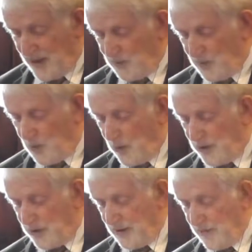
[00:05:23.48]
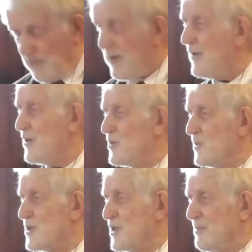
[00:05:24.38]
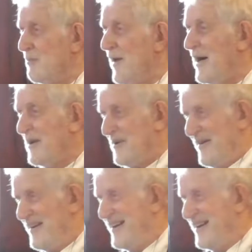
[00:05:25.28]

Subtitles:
we were wondering if our marriage would still be valid."